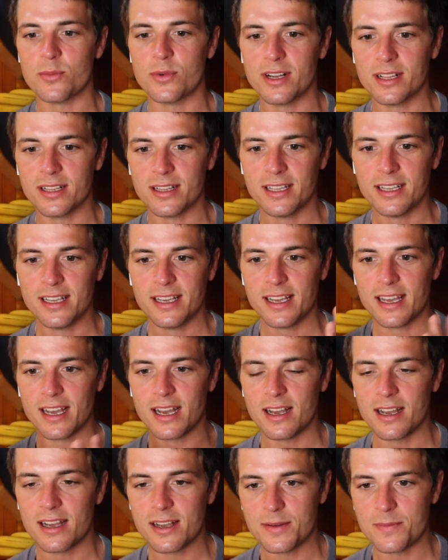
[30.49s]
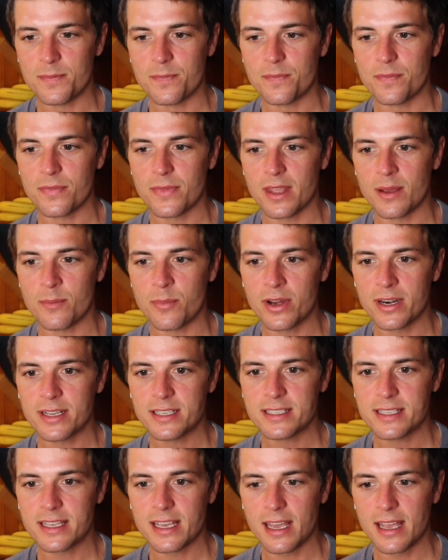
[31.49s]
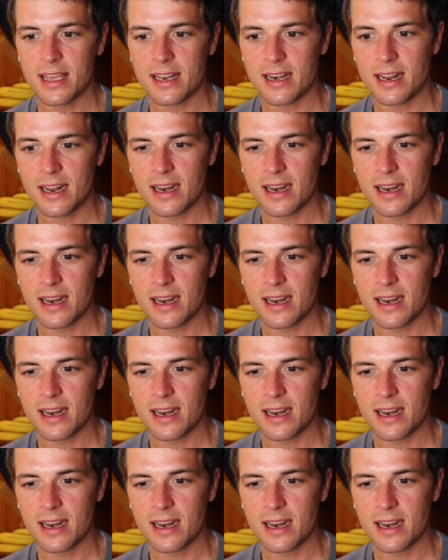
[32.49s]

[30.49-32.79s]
Well, a body scan,